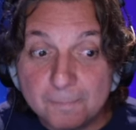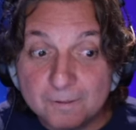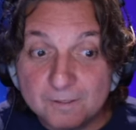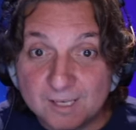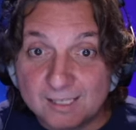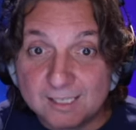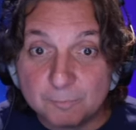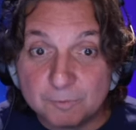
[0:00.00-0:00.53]

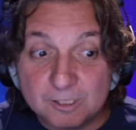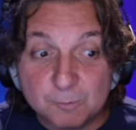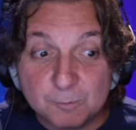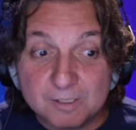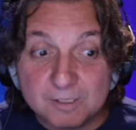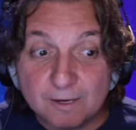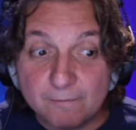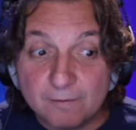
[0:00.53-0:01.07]
Said something
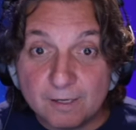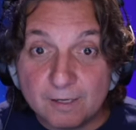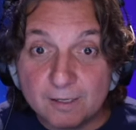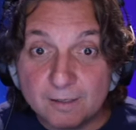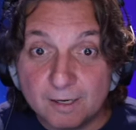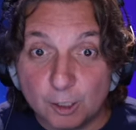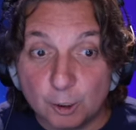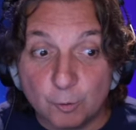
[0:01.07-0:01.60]
specific?
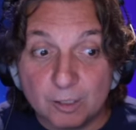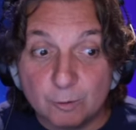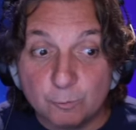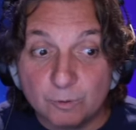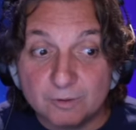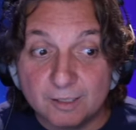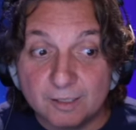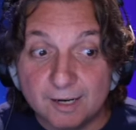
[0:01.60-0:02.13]
Agreed
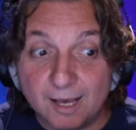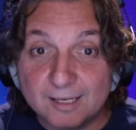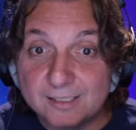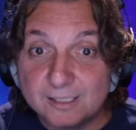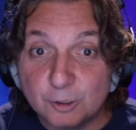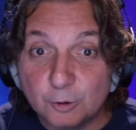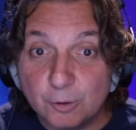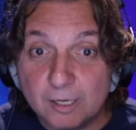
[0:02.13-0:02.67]
with the
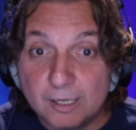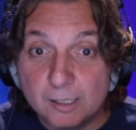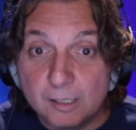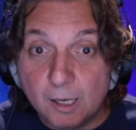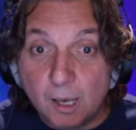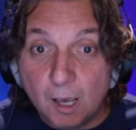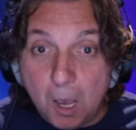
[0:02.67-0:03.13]
Nicene Creed?